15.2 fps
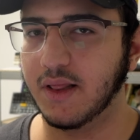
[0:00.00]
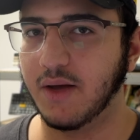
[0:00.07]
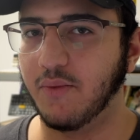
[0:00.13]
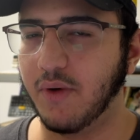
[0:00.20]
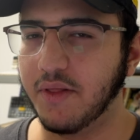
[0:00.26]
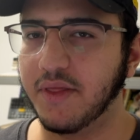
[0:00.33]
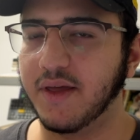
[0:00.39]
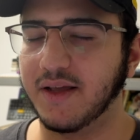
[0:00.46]
Now,
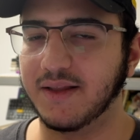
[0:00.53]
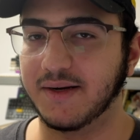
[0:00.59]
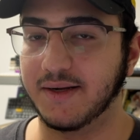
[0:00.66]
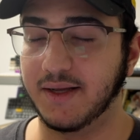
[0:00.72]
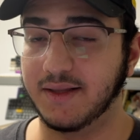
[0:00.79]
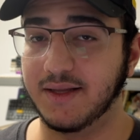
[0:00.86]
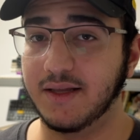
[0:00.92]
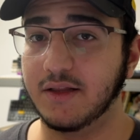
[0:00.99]
one thing that
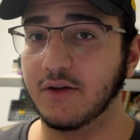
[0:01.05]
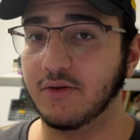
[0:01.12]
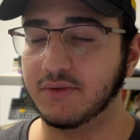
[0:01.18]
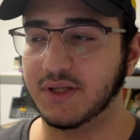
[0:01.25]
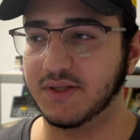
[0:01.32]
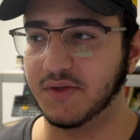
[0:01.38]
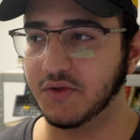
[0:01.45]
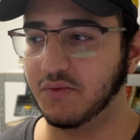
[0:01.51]
I did
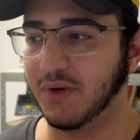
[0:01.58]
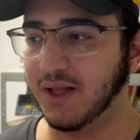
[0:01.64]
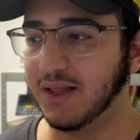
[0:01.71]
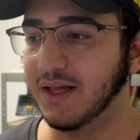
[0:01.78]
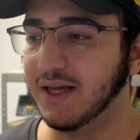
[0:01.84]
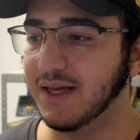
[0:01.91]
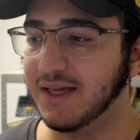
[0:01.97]
notice as well